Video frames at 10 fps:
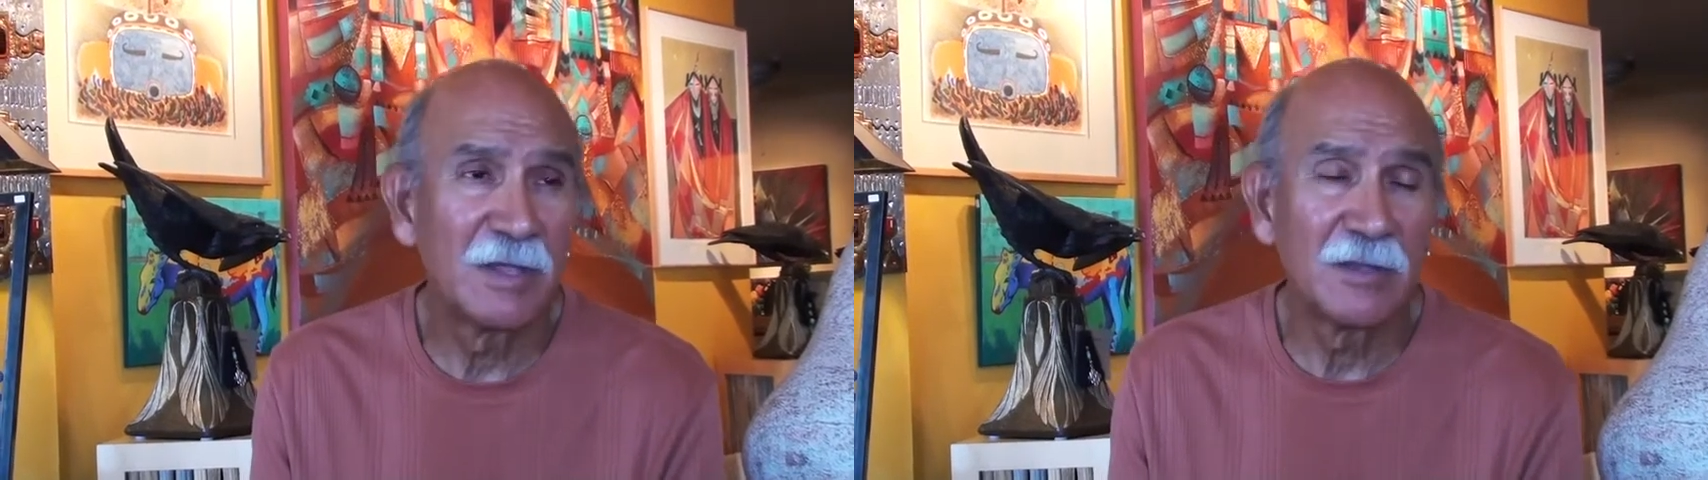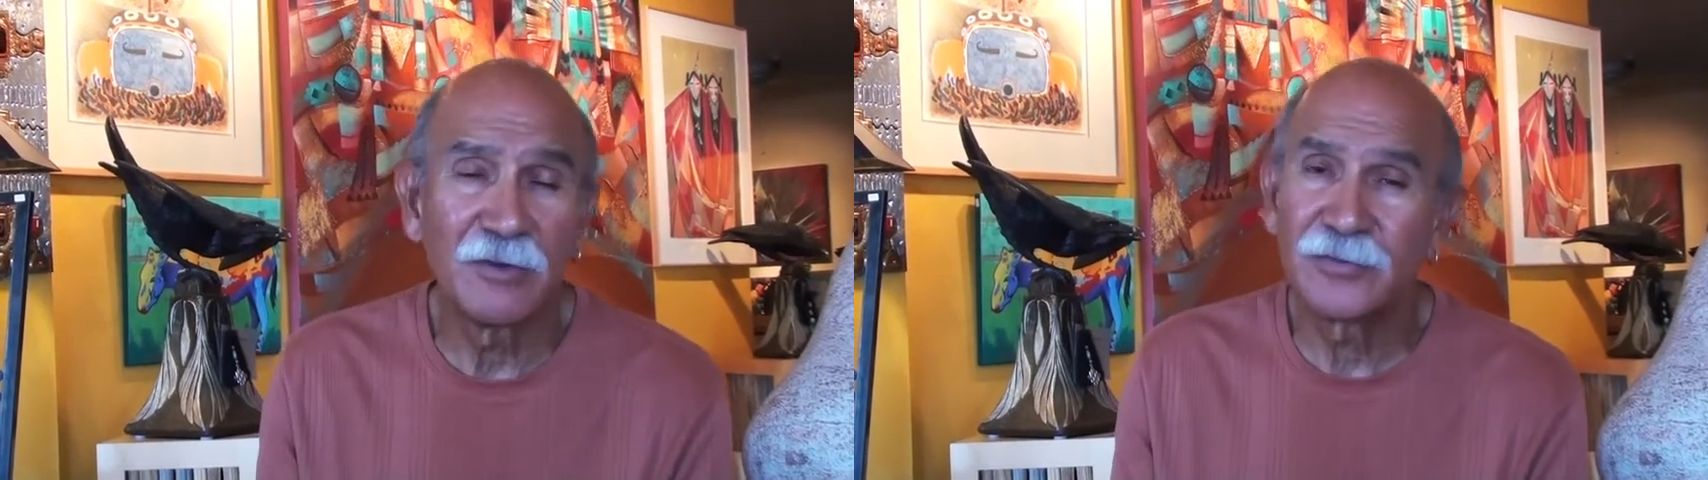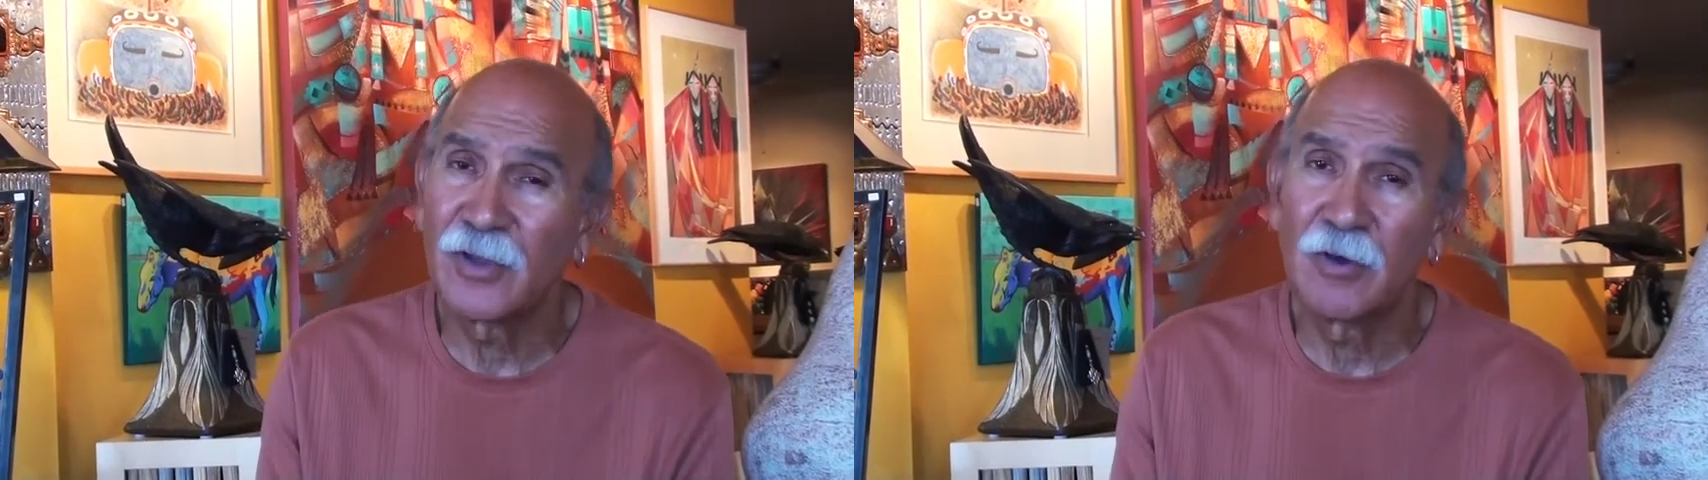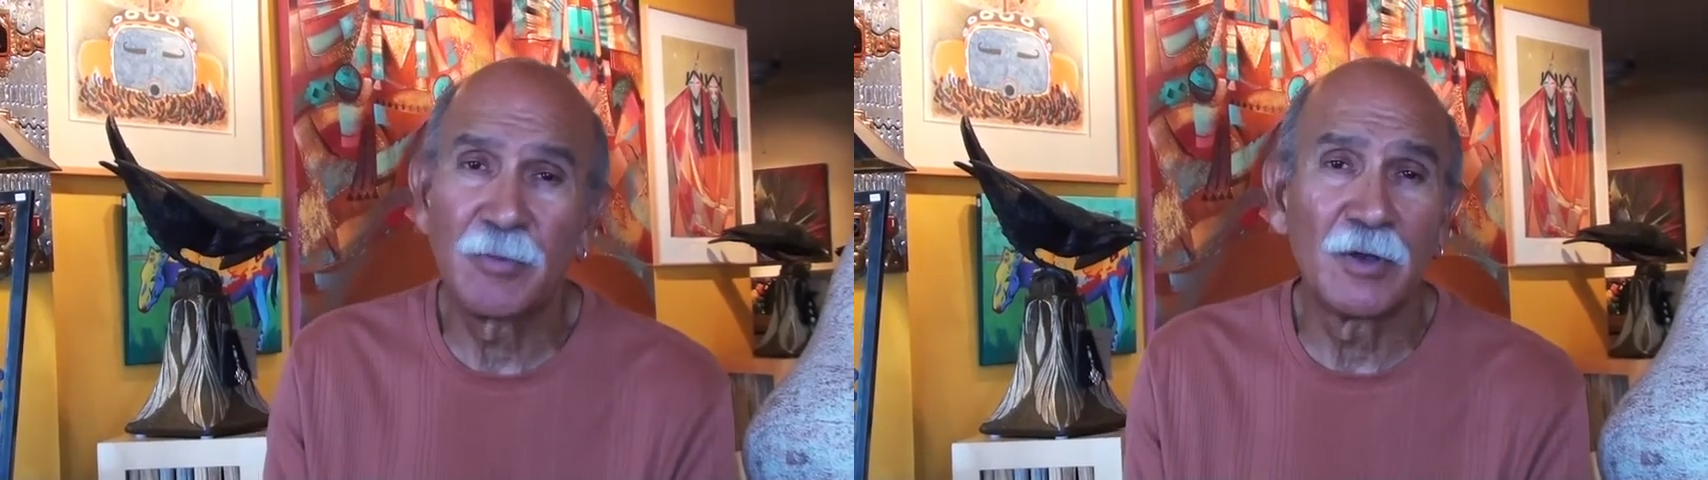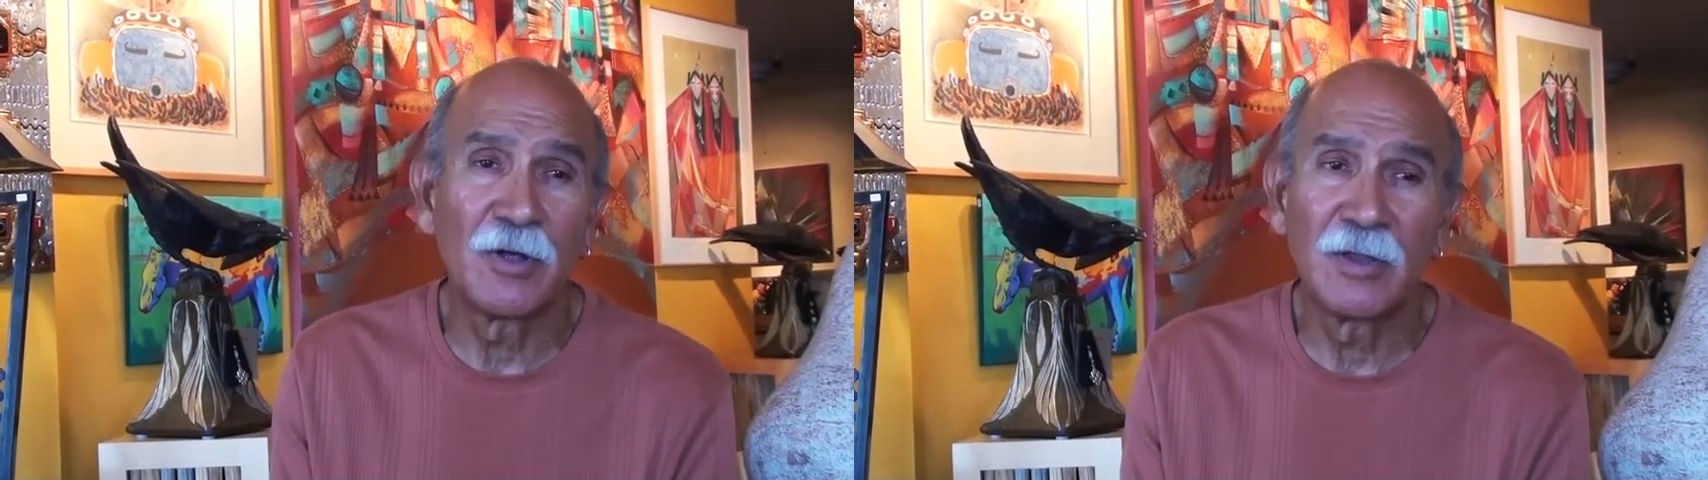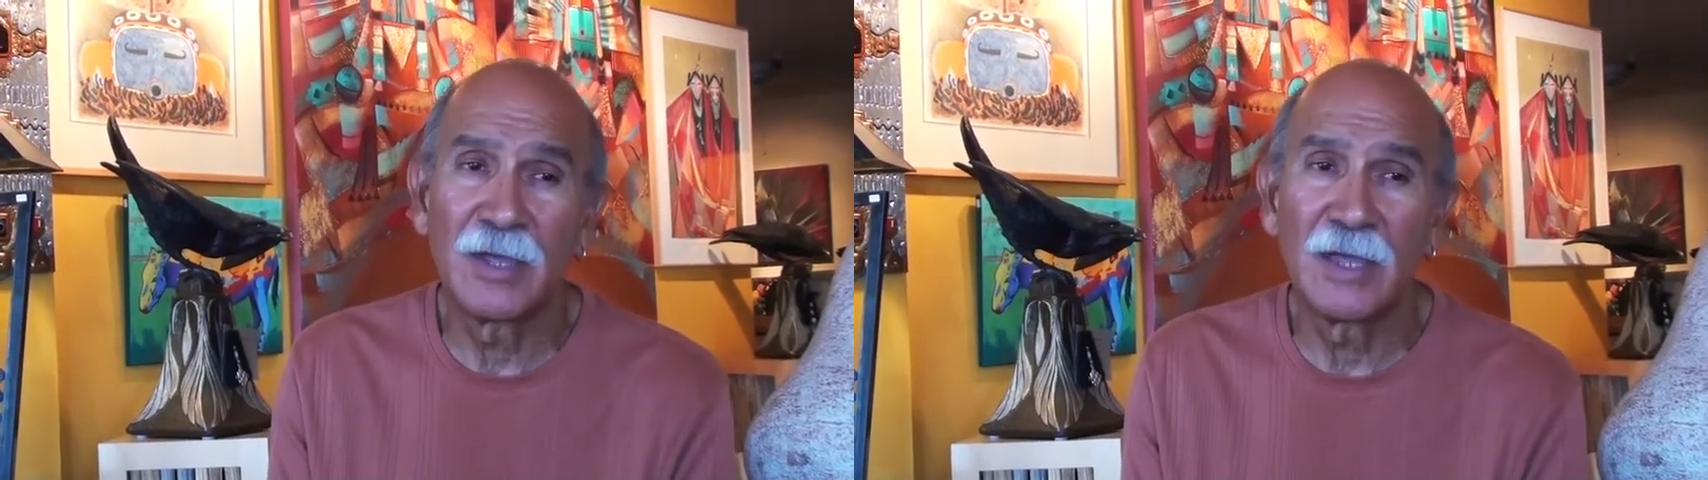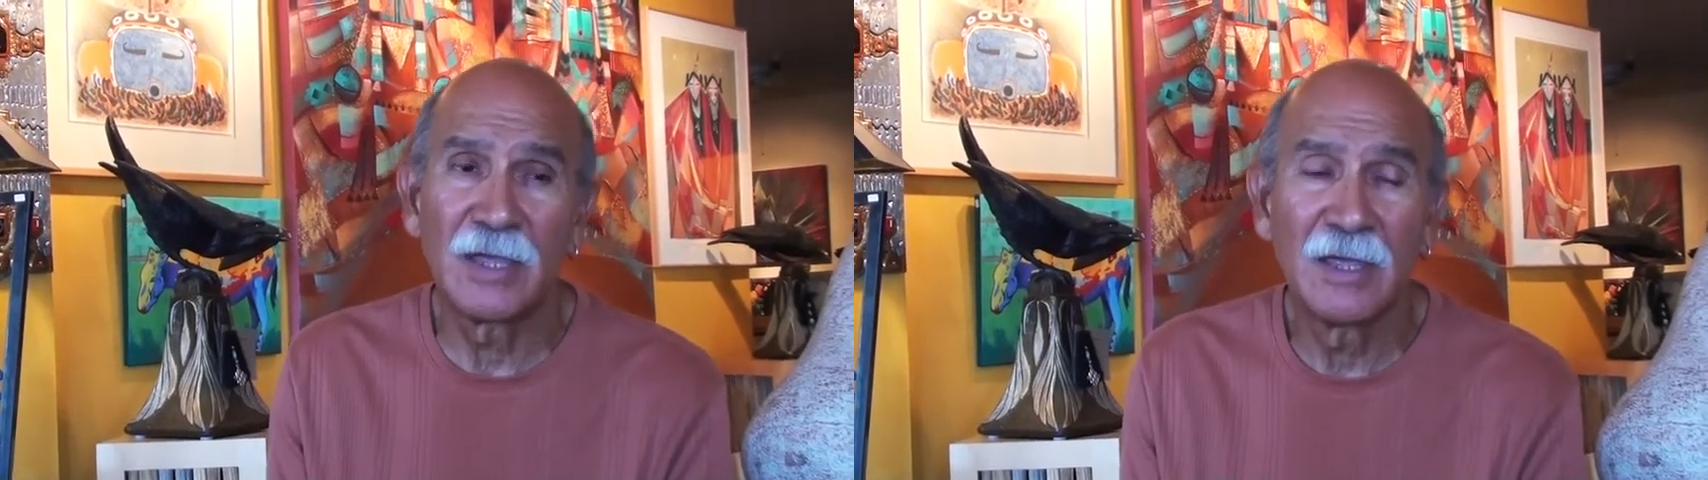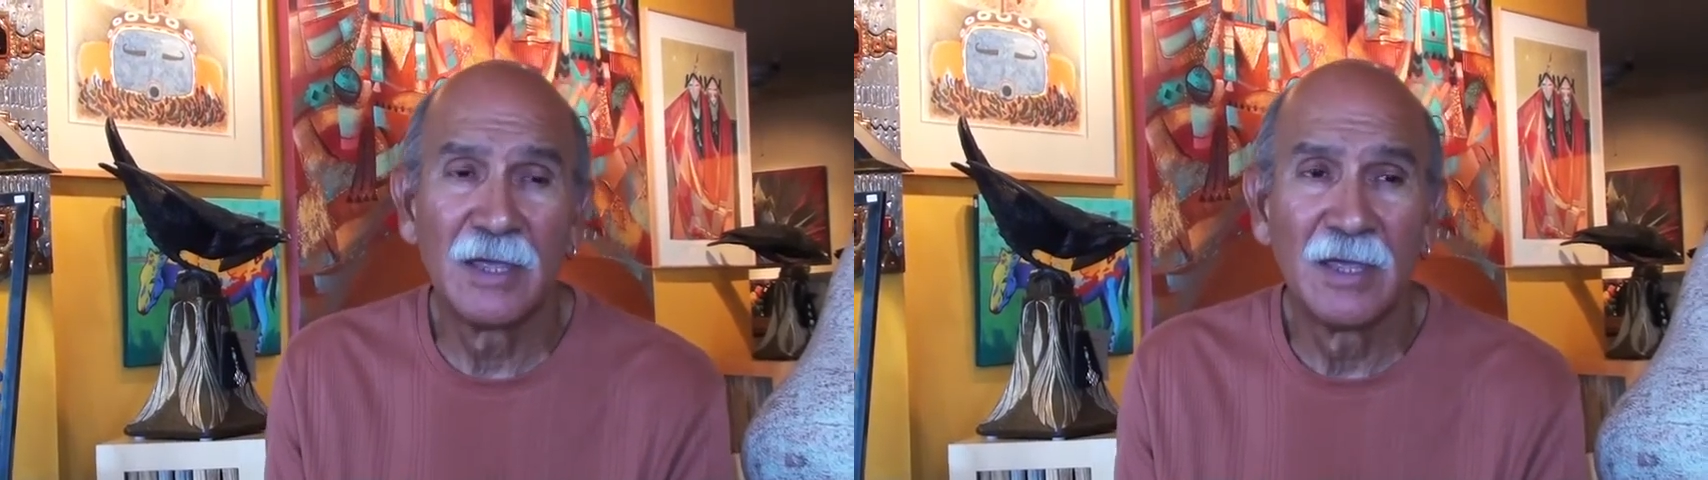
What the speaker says: either stay open all day